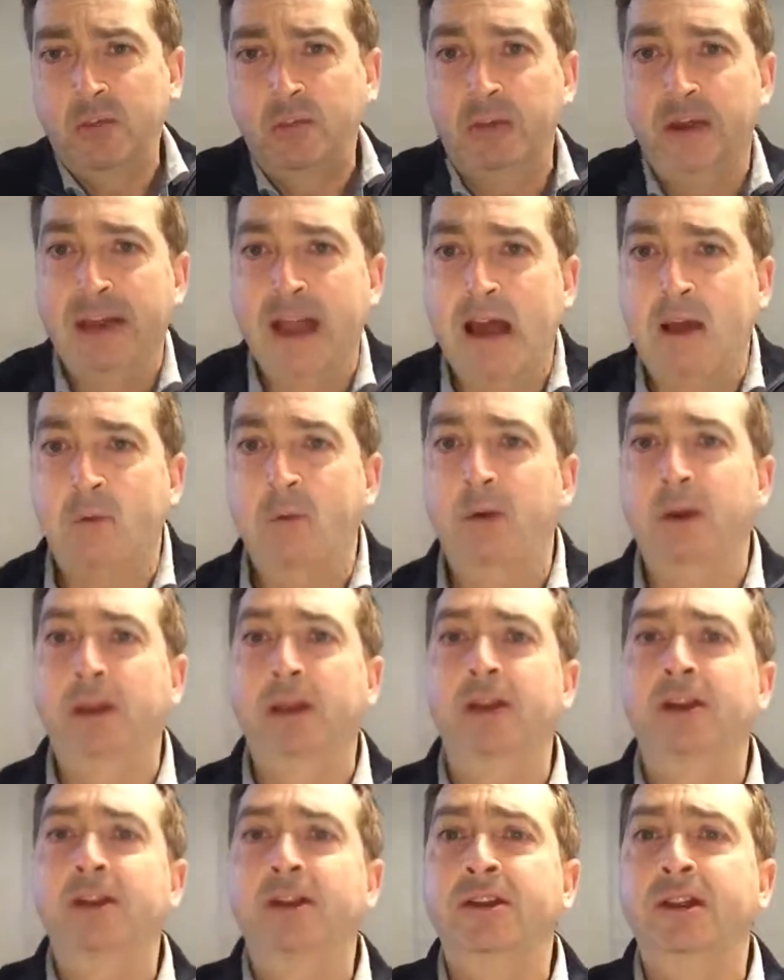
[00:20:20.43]
But now
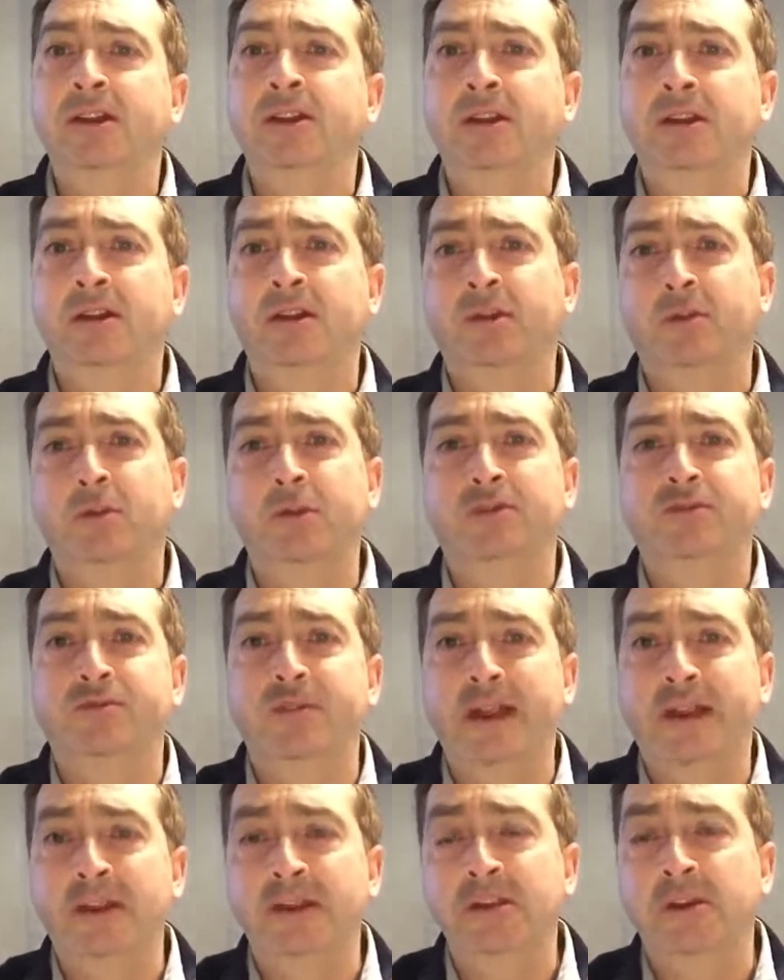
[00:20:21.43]
we're
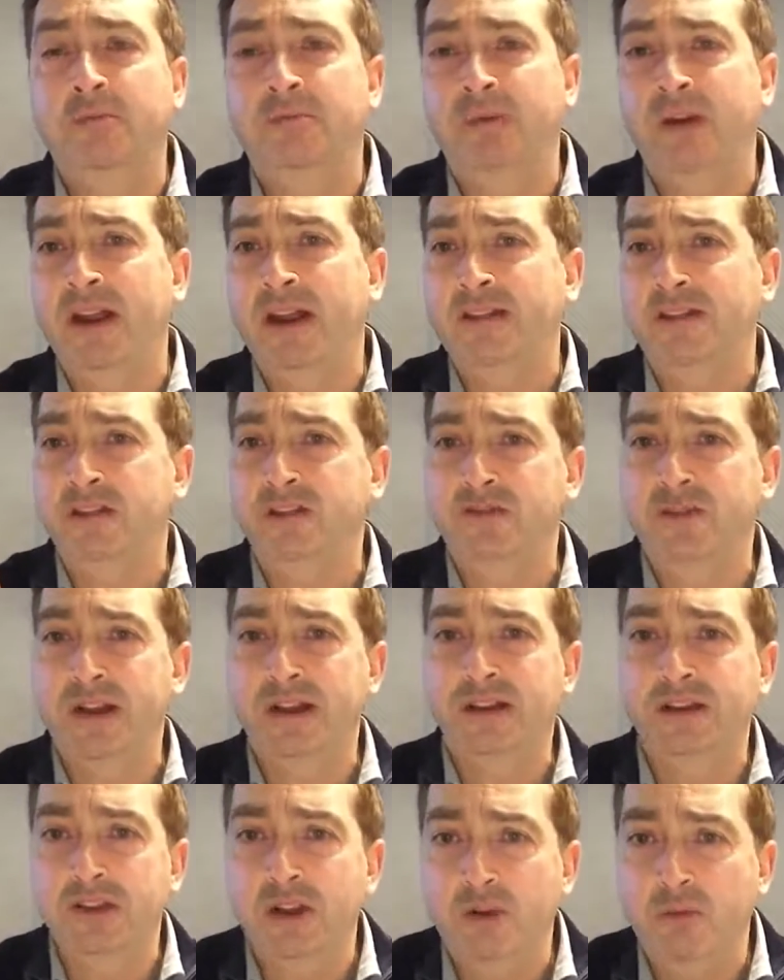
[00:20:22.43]
training your brain to
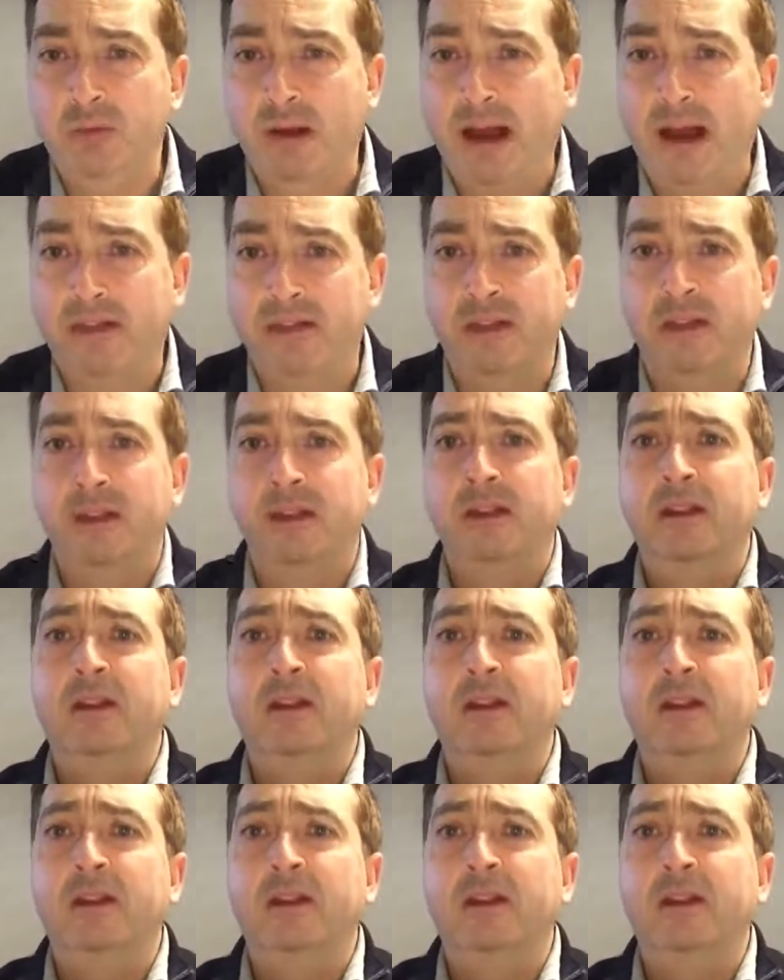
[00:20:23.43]
tread a new path